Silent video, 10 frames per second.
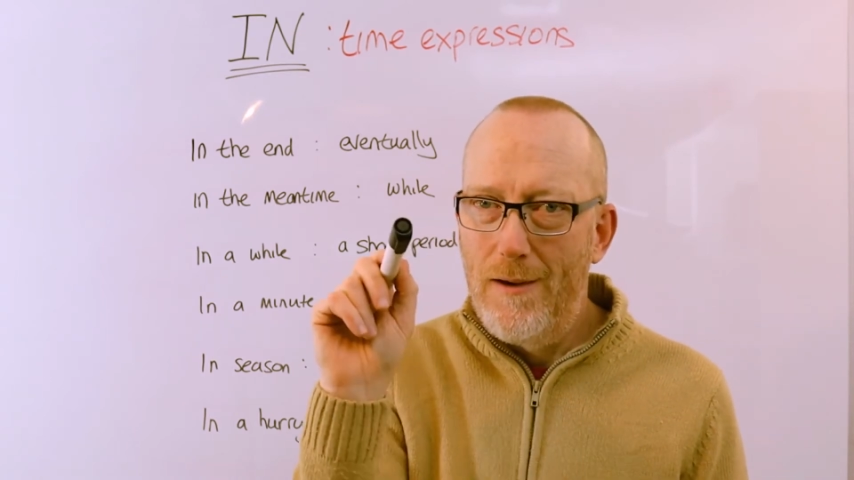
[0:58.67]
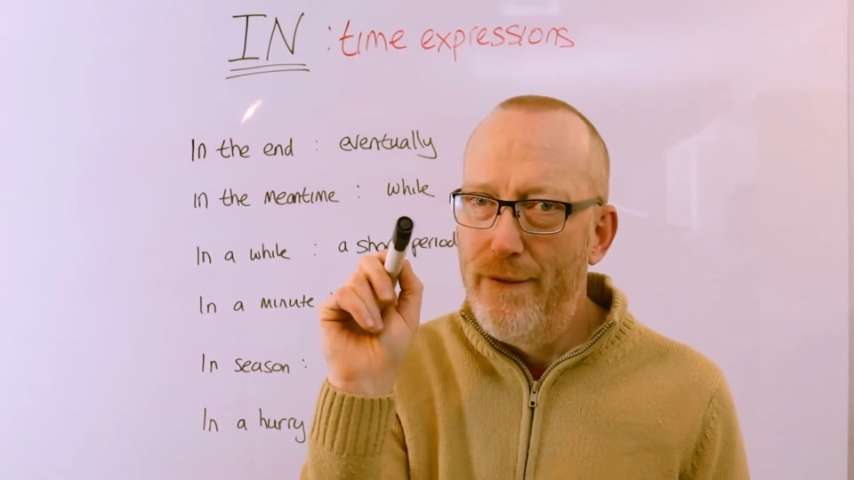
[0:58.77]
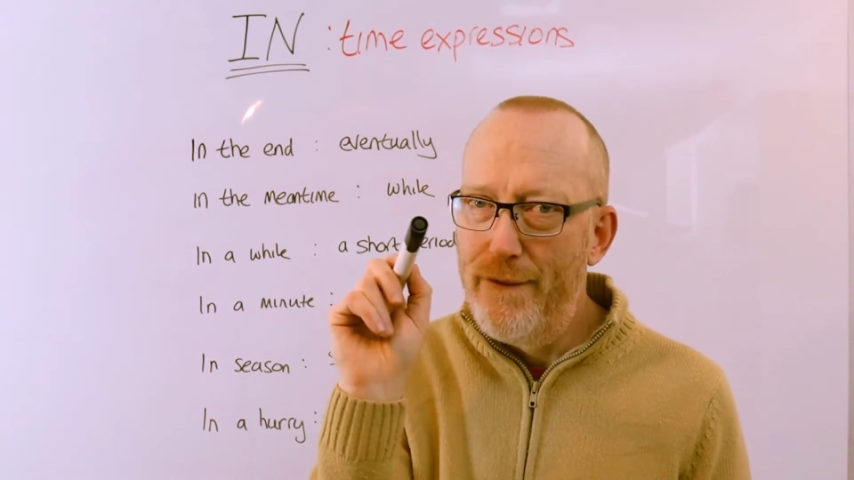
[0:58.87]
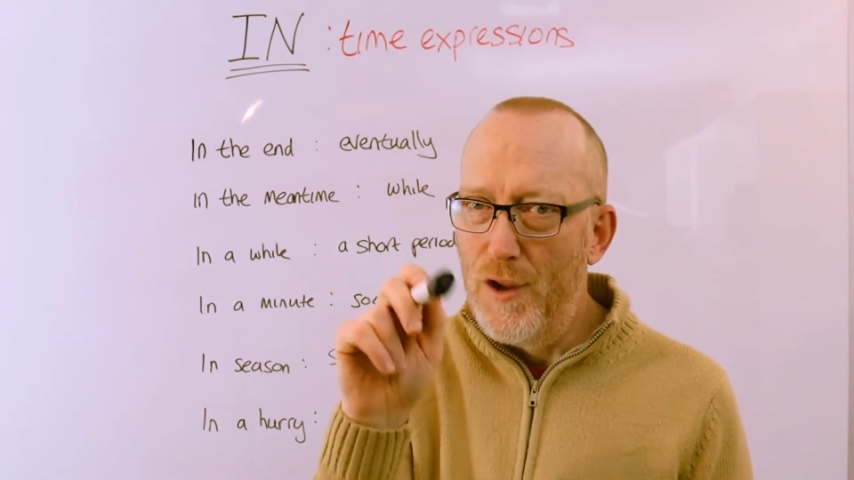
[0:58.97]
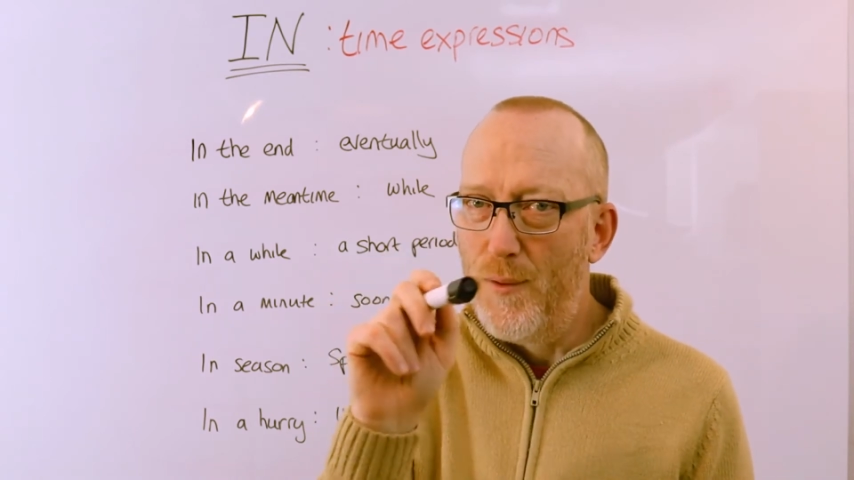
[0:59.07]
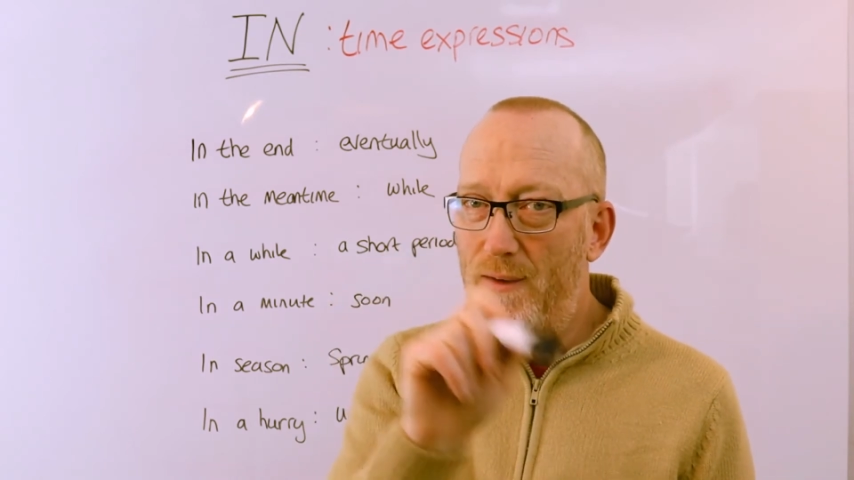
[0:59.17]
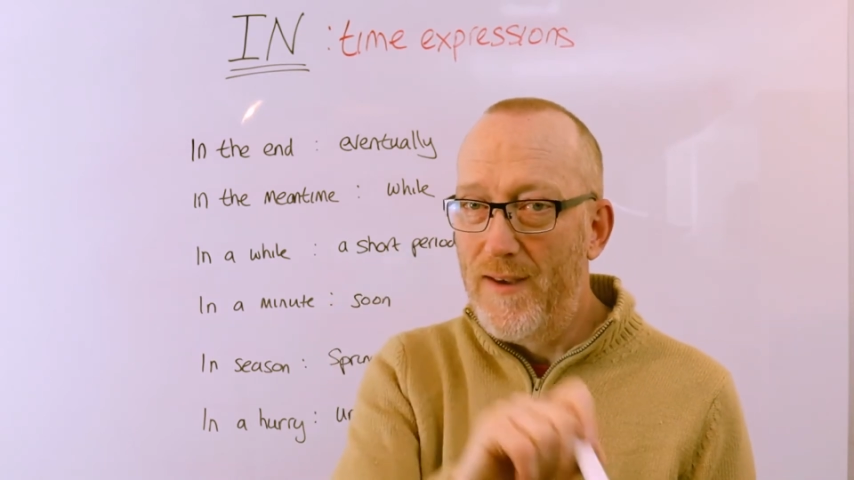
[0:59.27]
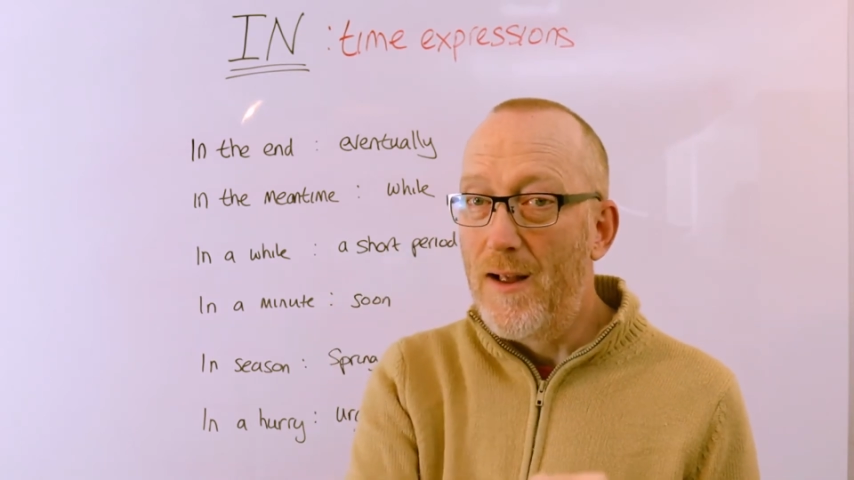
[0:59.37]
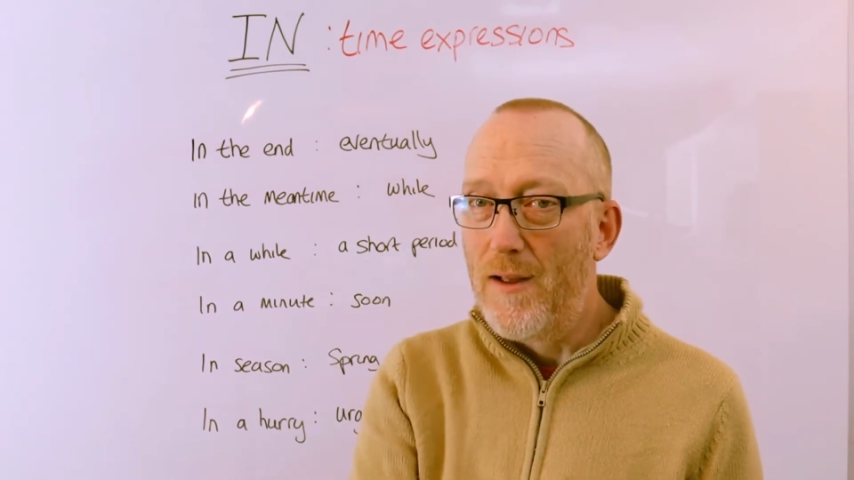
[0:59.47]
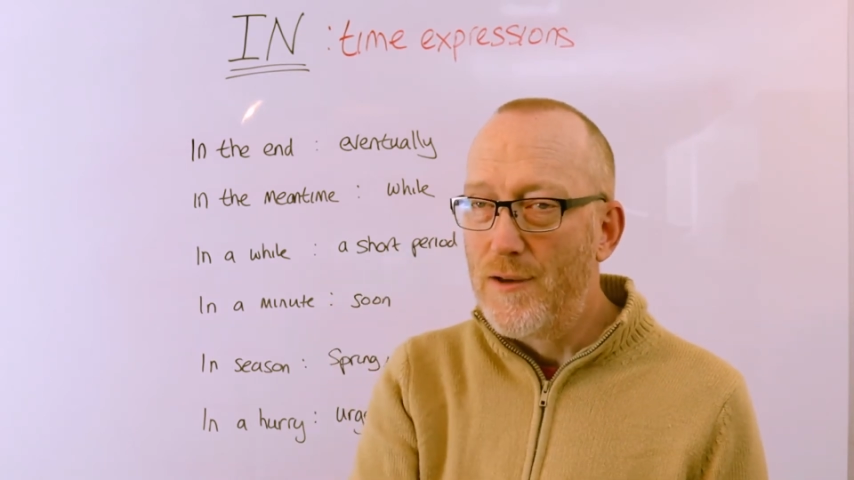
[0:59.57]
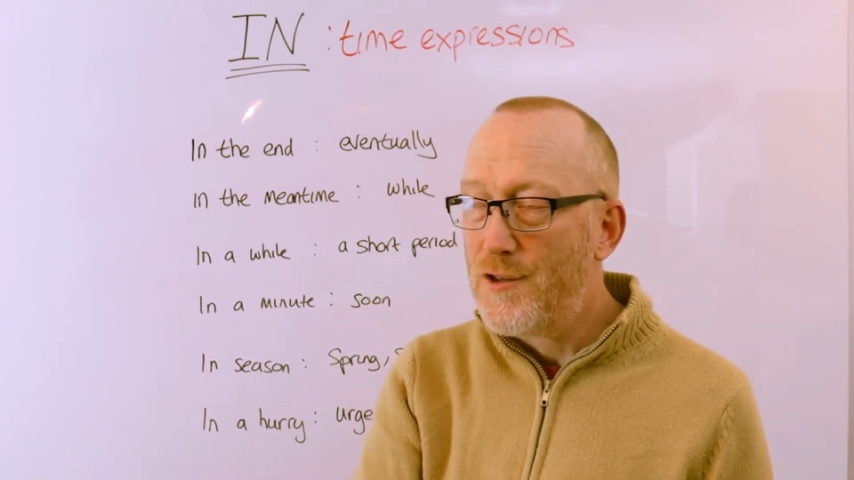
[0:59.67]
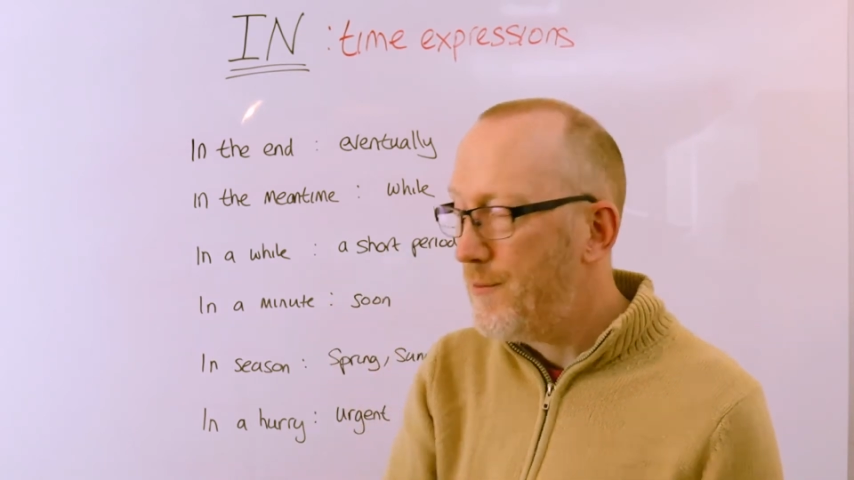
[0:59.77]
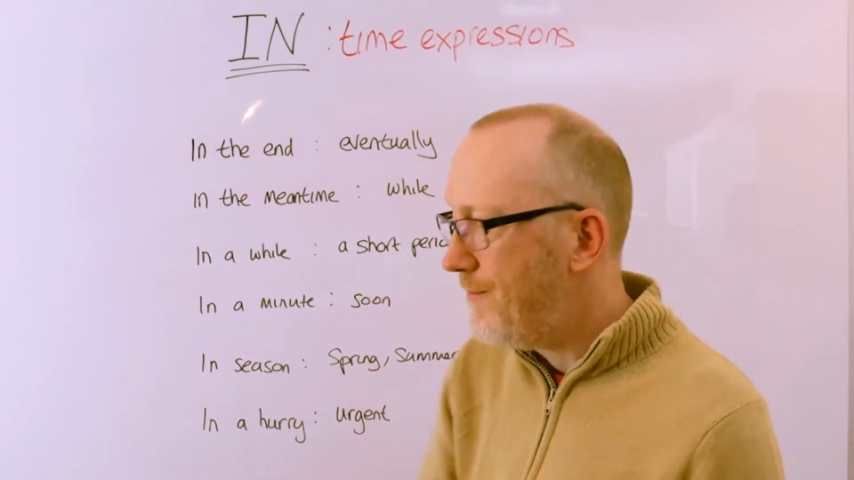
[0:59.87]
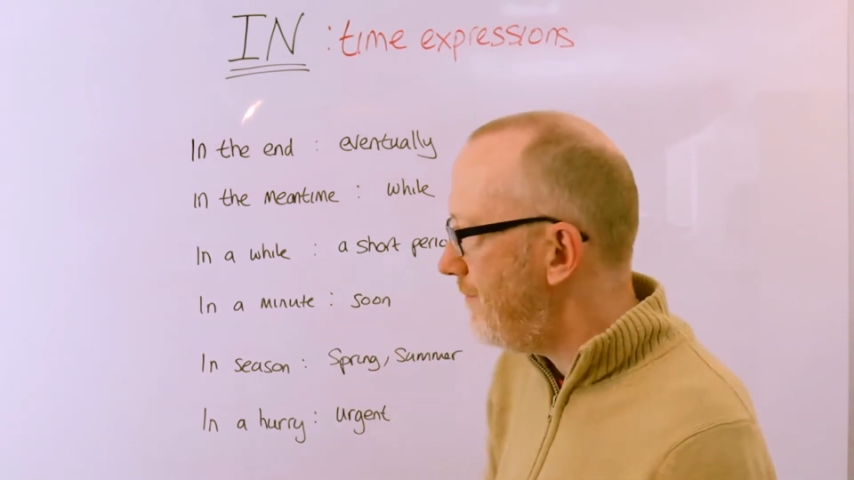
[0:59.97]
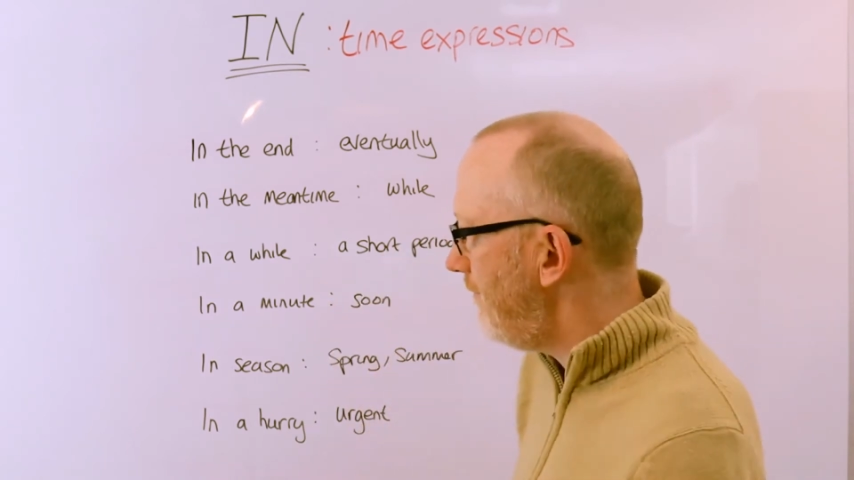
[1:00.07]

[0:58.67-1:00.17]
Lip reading: fluent English.